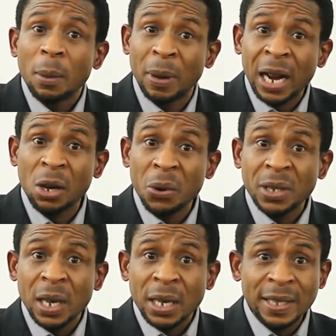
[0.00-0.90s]
Bernard
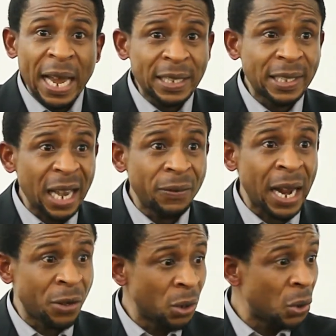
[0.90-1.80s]
Lewis is 97.
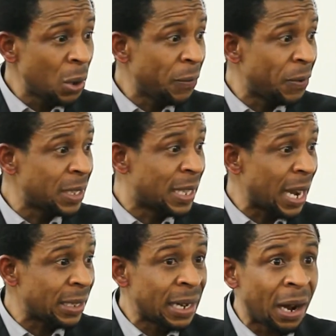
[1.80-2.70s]
I don't know if he's
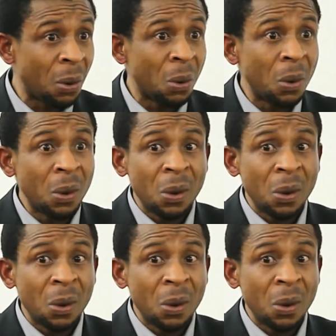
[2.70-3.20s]
dead now.